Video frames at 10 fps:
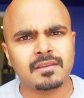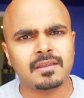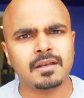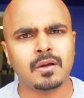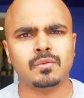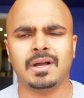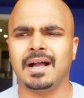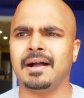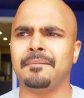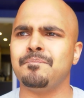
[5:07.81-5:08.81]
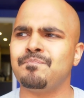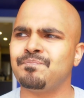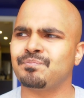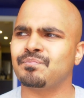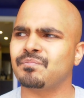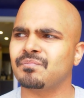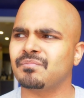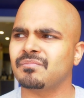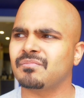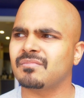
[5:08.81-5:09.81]
You know, and
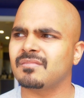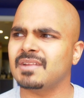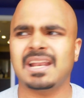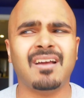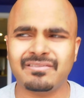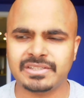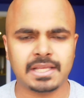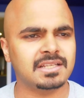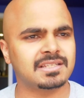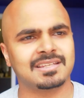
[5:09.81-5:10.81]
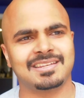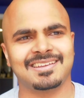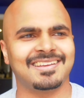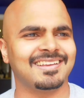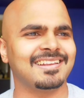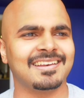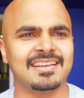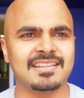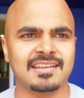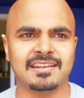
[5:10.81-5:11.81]
I've said this
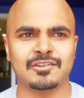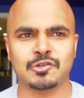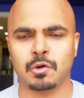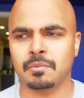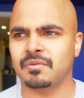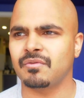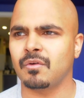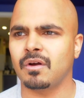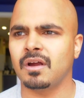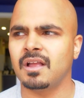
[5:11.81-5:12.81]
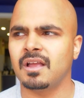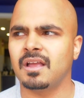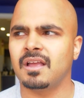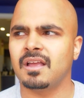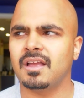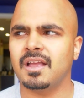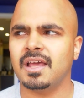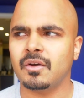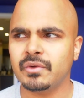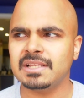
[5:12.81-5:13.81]
in a short before,
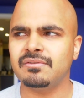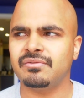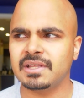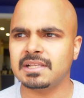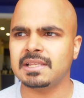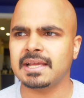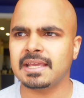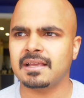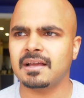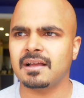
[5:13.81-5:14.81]
and I really feel like